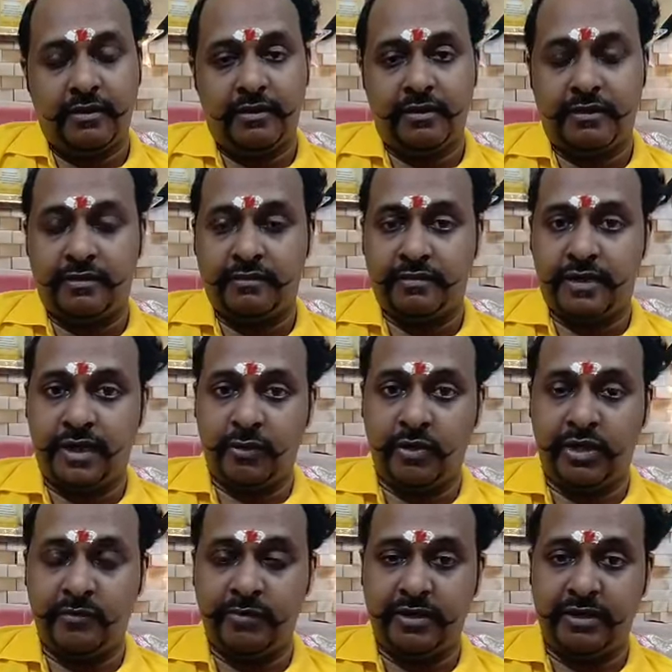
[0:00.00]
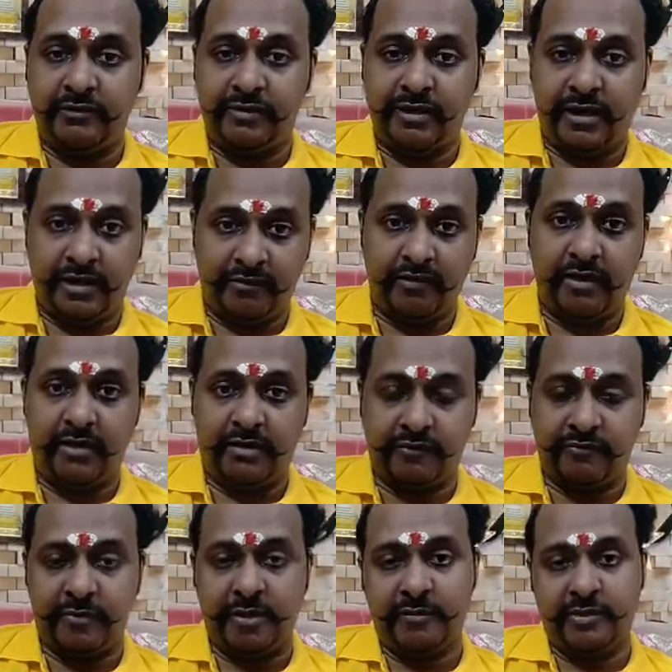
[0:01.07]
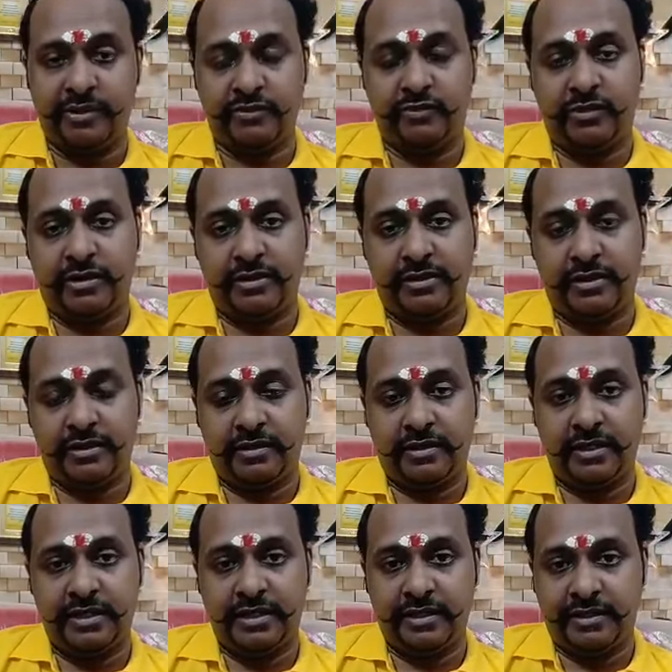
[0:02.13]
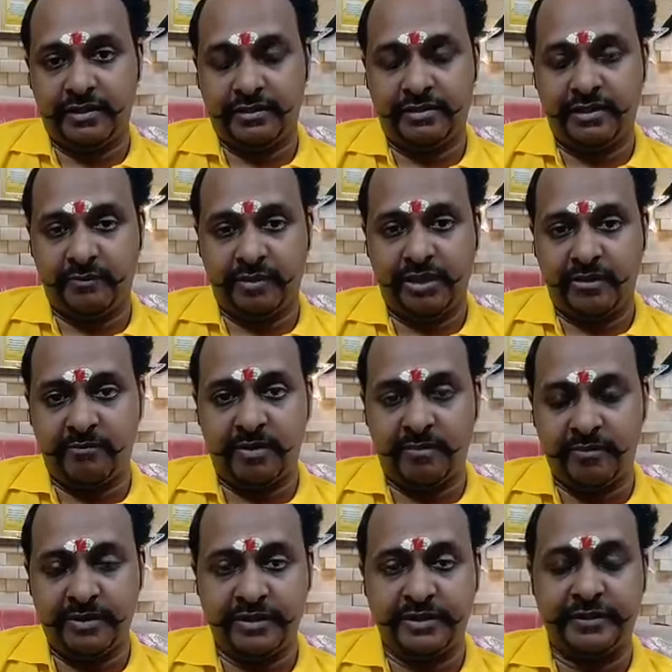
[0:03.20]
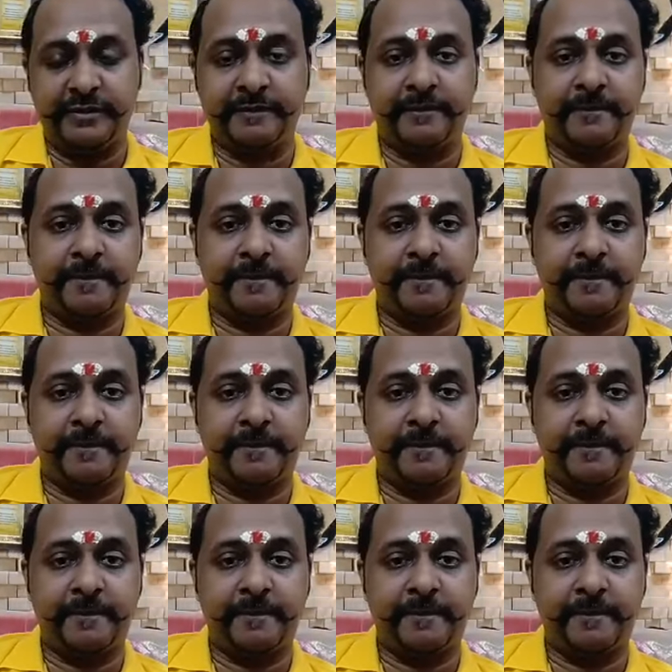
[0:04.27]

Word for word: uh, AOMPT we have a lot of members who are the interns they become members